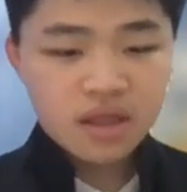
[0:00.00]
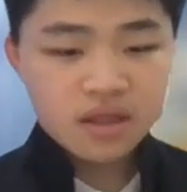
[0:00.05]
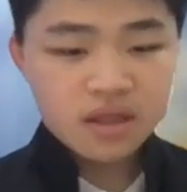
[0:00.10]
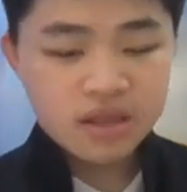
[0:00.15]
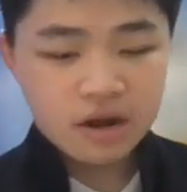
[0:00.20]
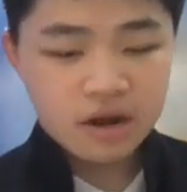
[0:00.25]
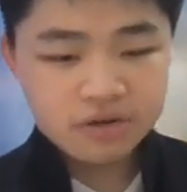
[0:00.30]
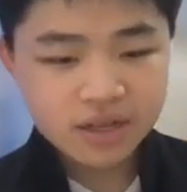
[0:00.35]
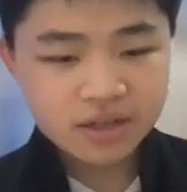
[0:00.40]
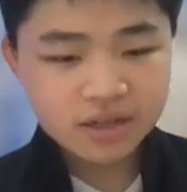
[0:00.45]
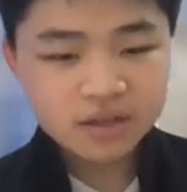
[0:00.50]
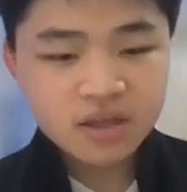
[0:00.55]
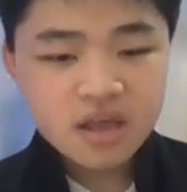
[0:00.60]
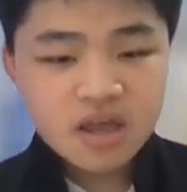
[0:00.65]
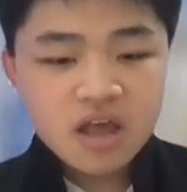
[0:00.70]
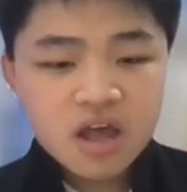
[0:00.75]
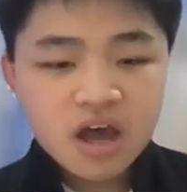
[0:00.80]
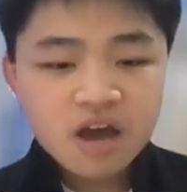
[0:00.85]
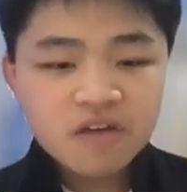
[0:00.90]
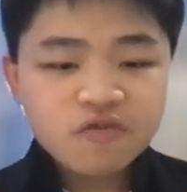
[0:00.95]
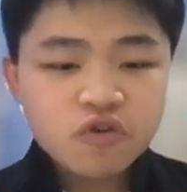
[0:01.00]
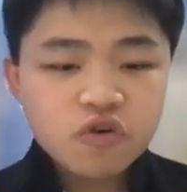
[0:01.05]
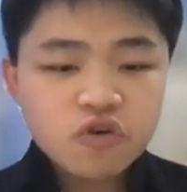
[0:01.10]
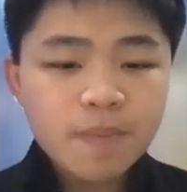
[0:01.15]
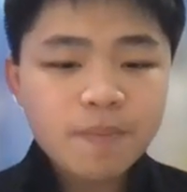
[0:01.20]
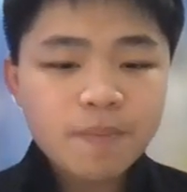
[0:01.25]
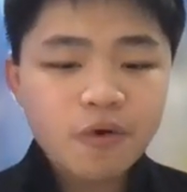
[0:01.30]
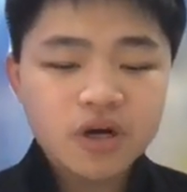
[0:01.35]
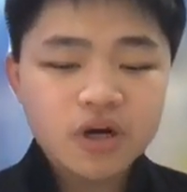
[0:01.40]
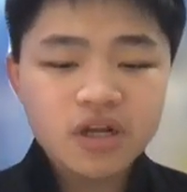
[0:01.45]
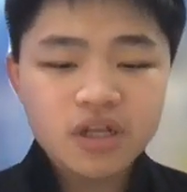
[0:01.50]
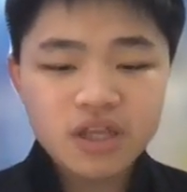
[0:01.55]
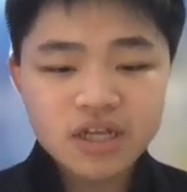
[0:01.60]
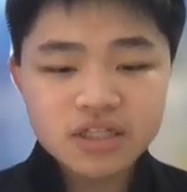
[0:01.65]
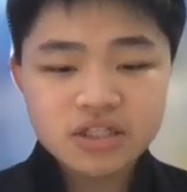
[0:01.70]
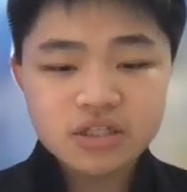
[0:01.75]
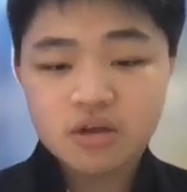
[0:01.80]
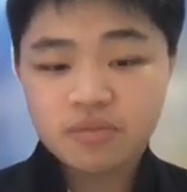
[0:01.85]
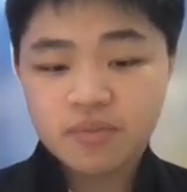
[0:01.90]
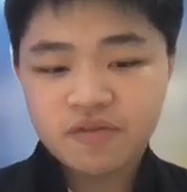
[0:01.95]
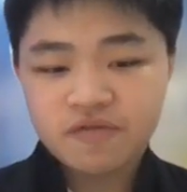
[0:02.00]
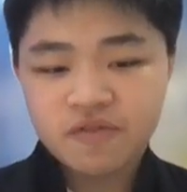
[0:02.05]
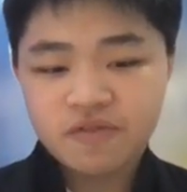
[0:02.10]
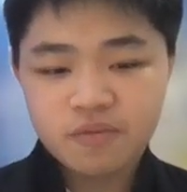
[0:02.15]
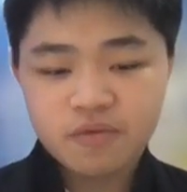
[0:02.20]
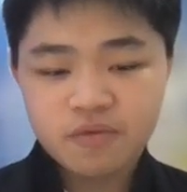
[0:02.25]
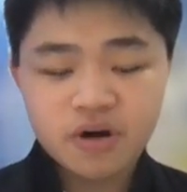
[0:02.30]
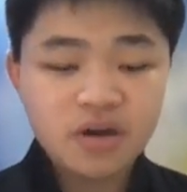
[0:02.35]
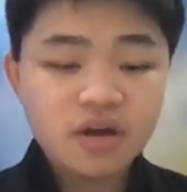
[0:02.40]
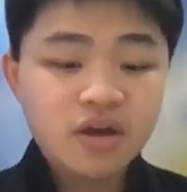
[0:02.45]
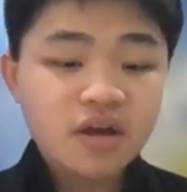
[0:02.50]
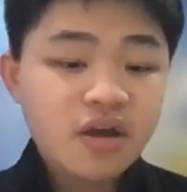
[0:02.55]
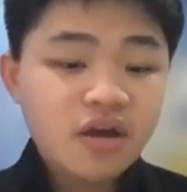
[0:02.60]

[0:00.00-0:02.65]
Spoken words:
Now then, a few important things on my framework.